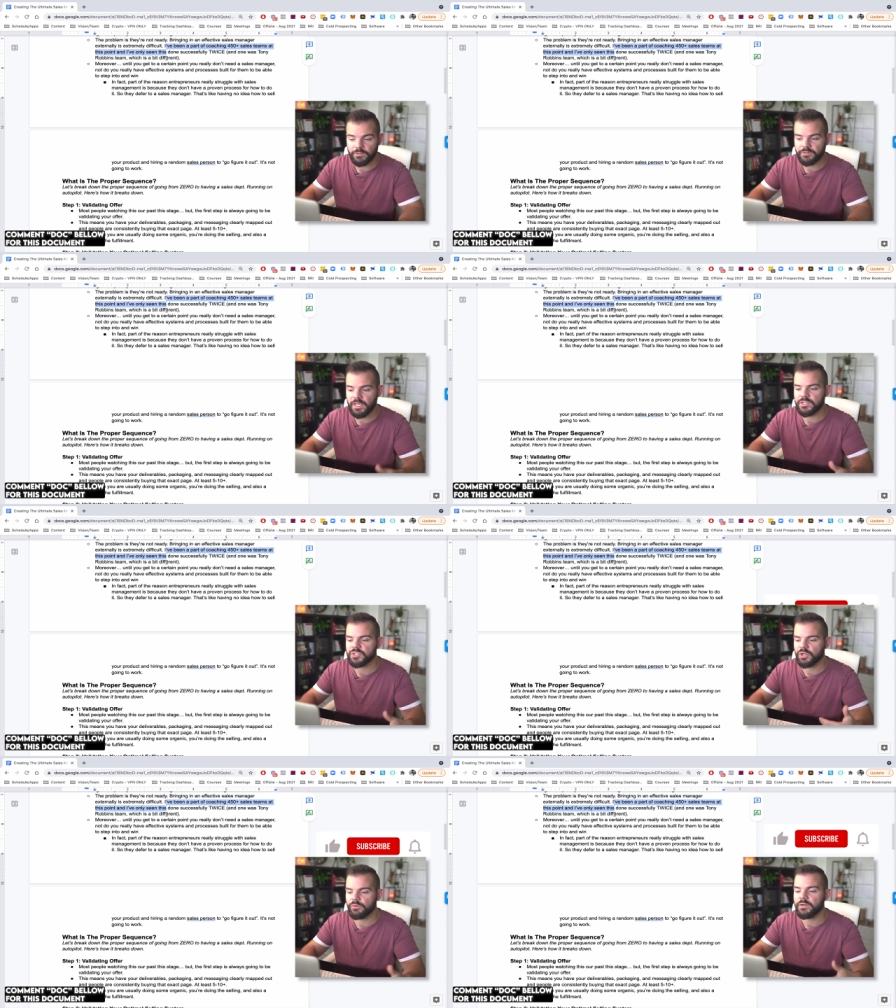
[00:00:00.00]
Okay,
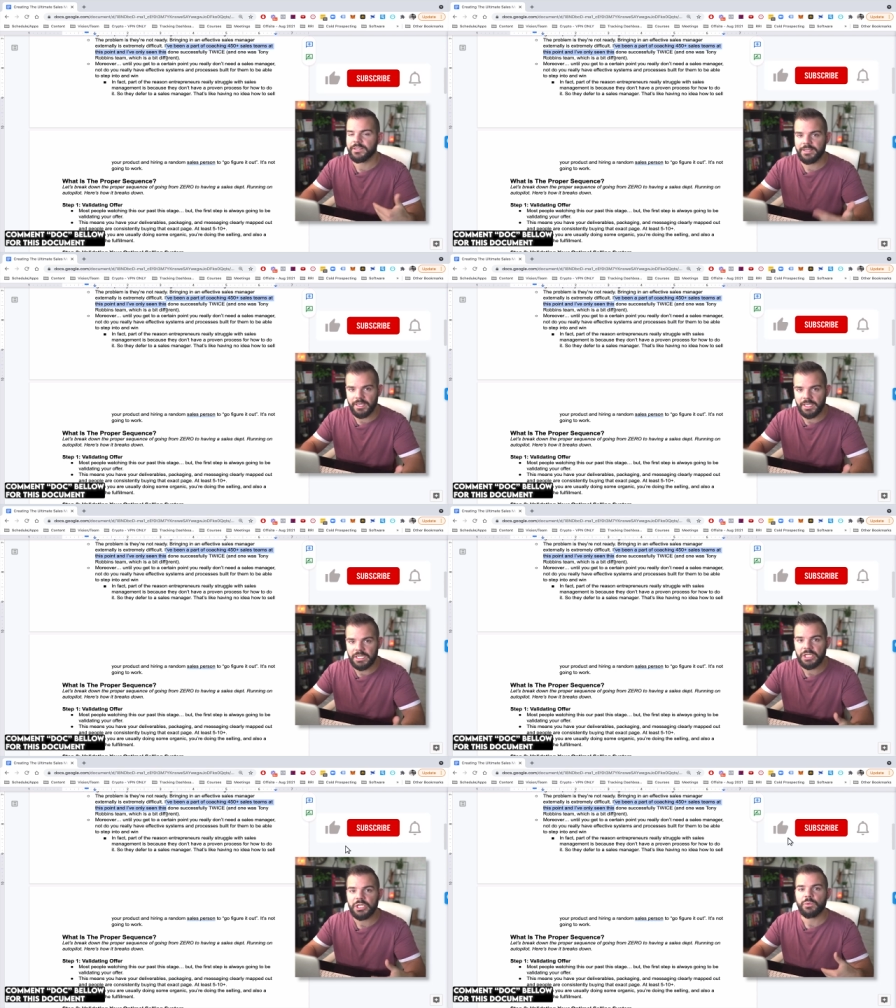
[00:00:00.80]
so
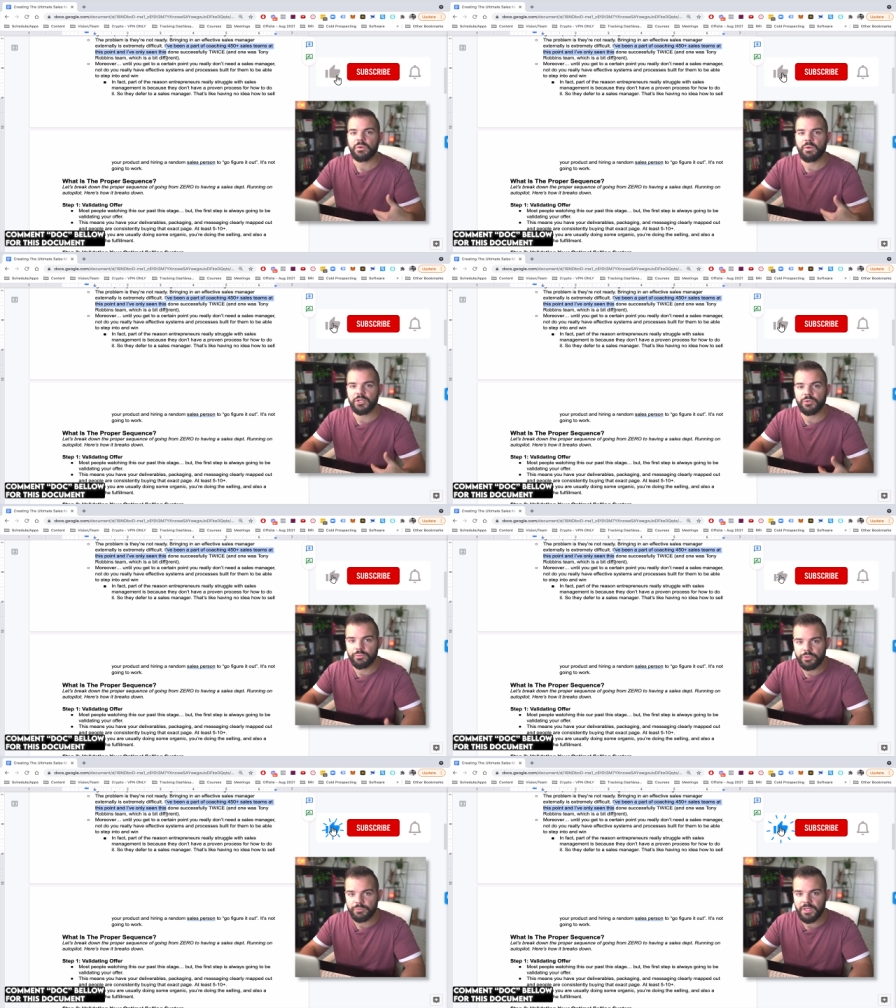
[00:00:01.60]
again, we want to
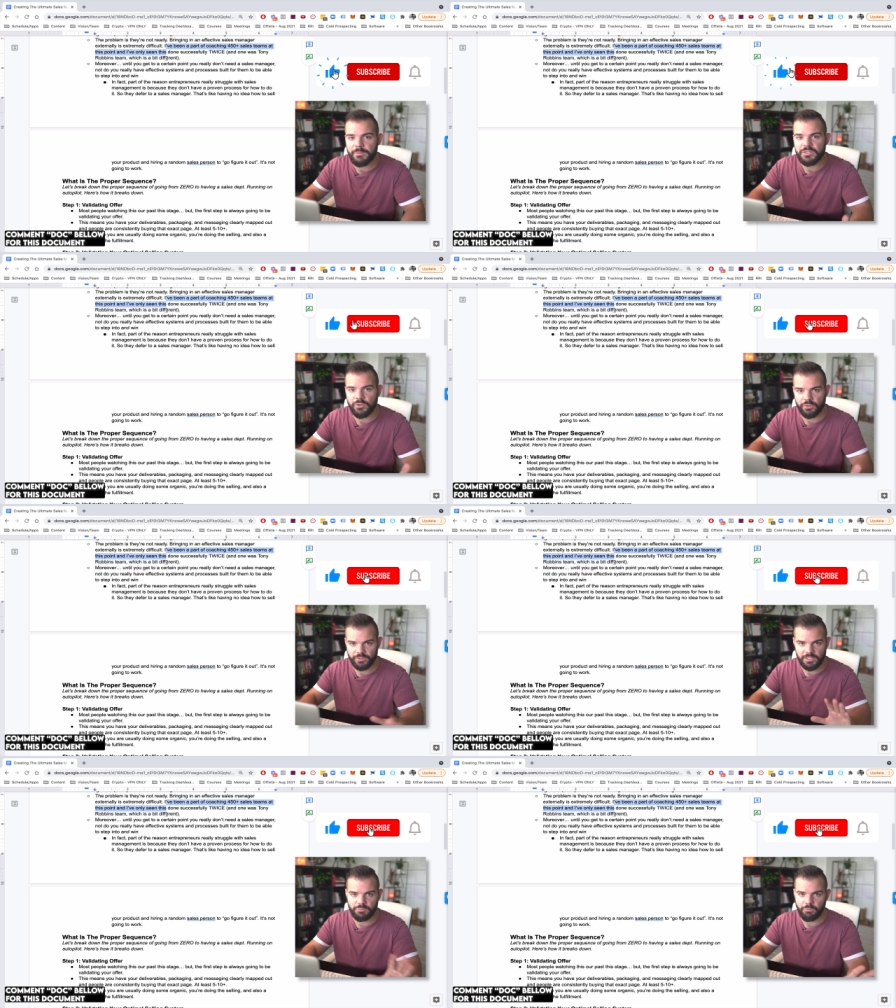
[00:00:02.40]
groom them
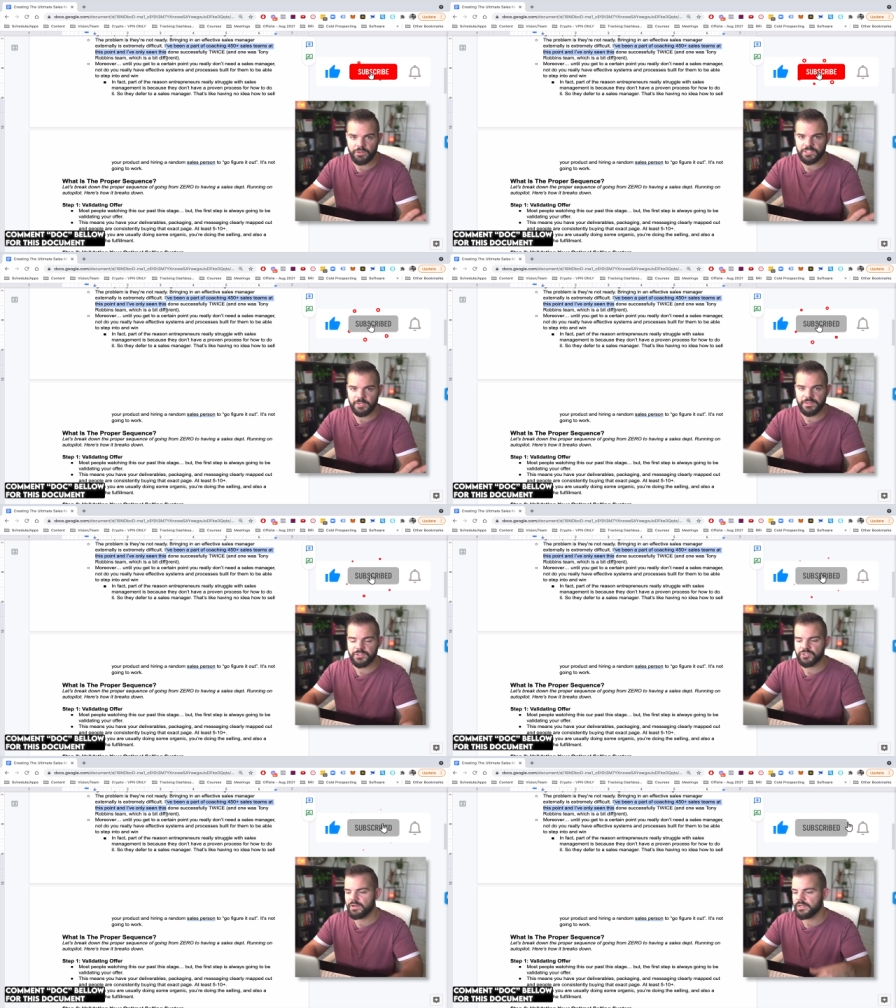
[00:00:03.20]
internally. That's what we're going to talk about in
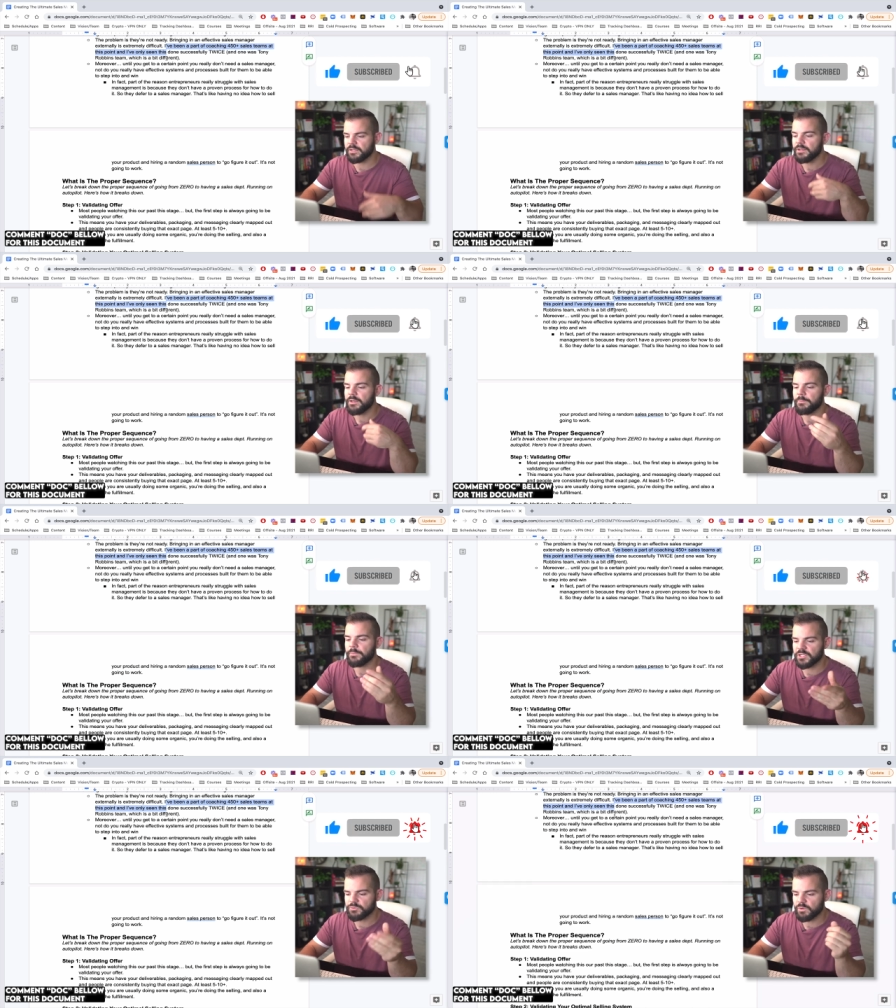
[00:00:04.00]
this training,
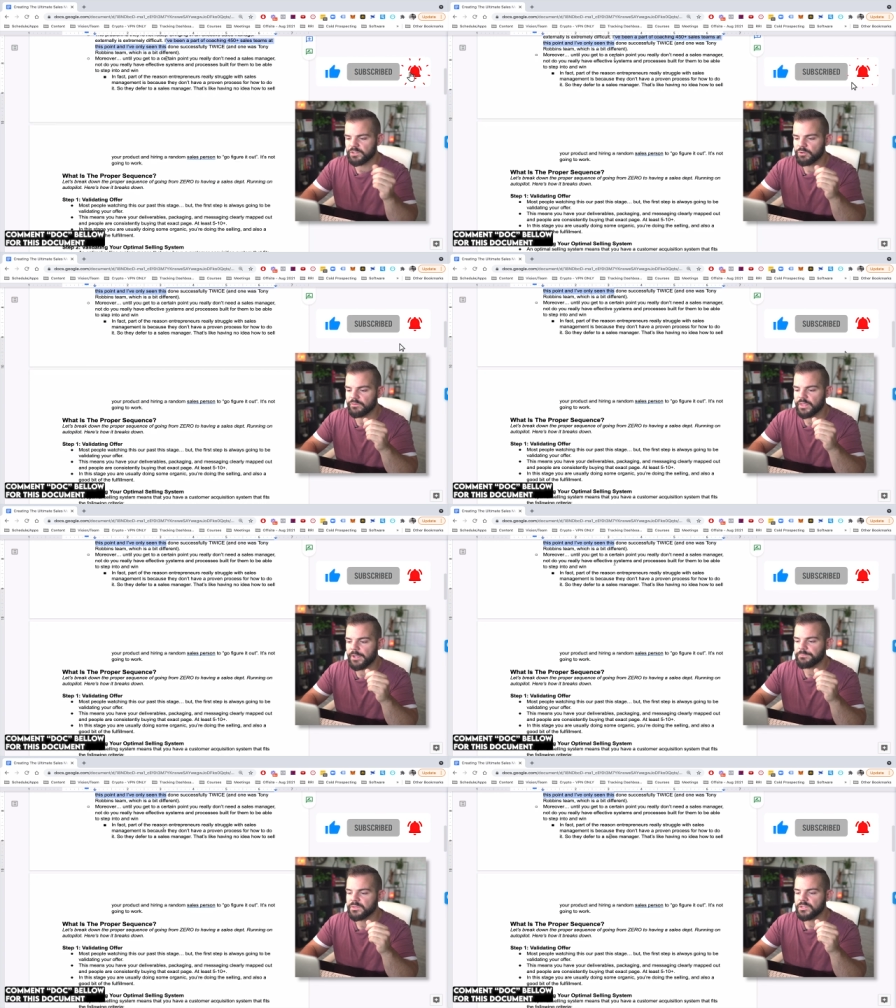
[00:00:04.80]
but I just wanted to get over
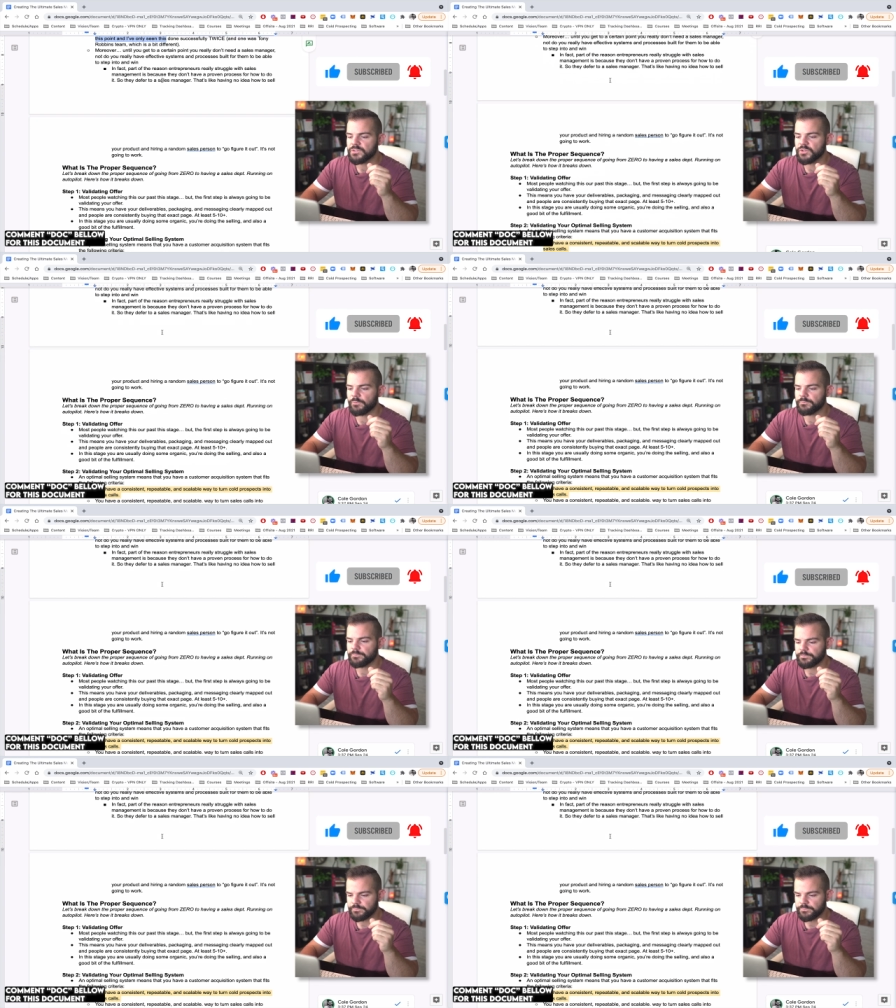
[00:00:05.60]
that. So